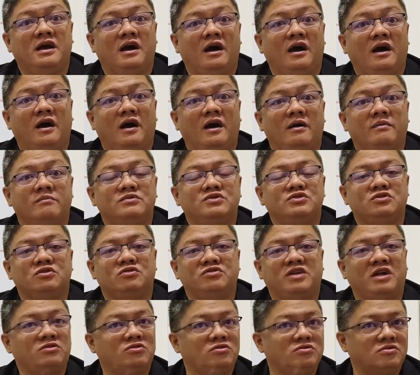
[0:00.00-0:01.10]

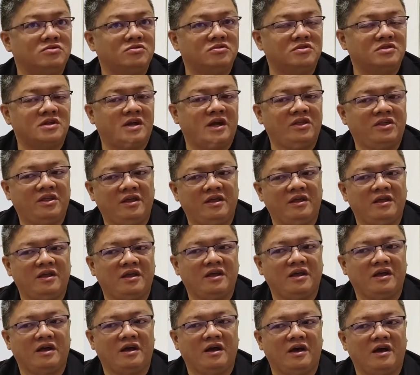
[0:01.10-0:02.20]
I think
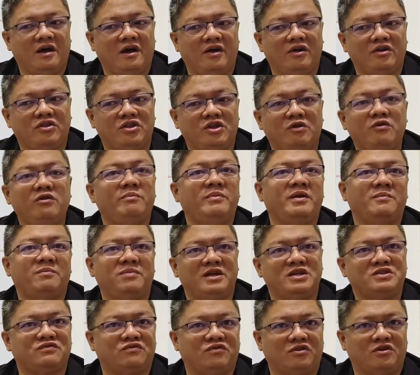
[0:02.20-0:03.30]
there will be a
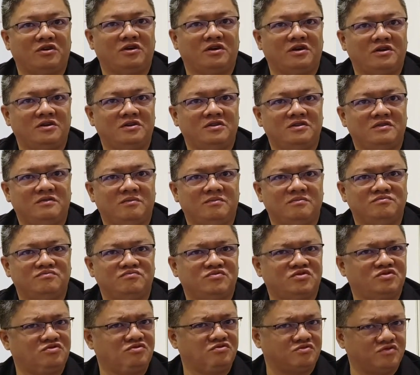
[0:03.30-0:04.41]
place for
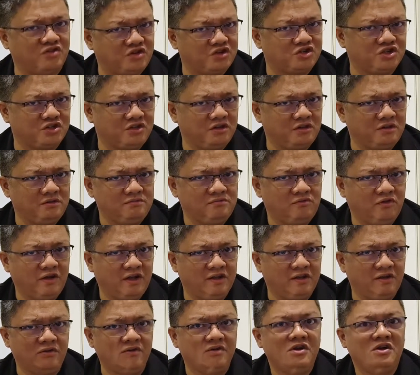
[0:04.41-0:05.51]
traditional
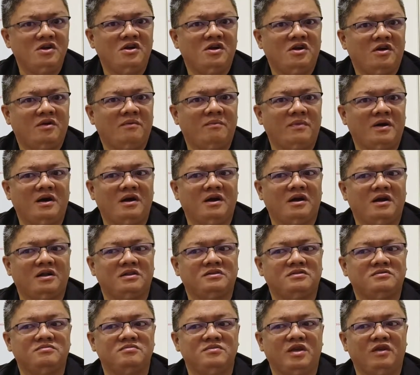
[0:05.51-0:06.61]
radio, but
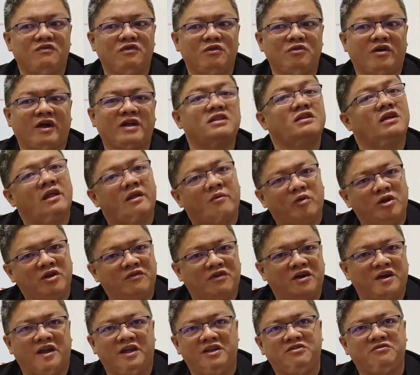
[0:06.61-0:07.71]
if you look at like one of
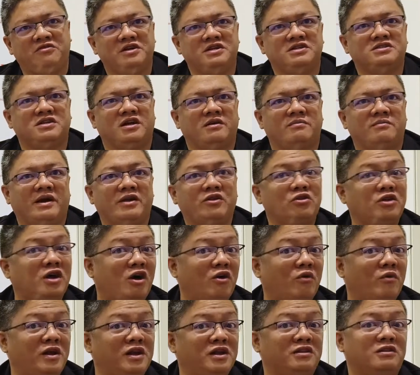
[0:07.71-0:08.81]
our entries, I don't know
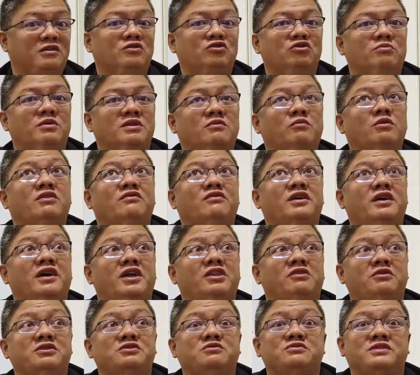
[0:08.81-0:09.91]
how well it'll do, but one of our
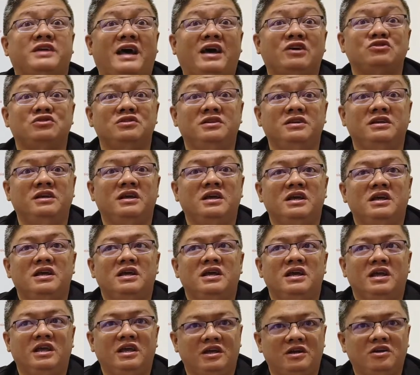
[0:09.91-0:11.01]
entries was actually
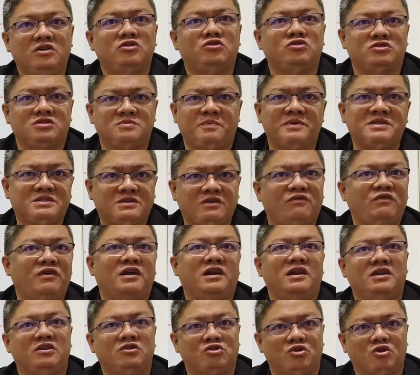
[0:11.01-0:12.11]
geared
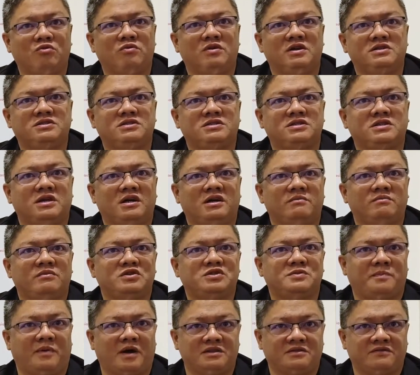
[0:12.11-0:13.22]
specifically towards
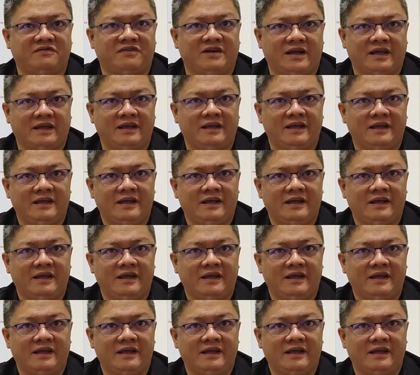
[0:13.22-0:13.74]
Spotify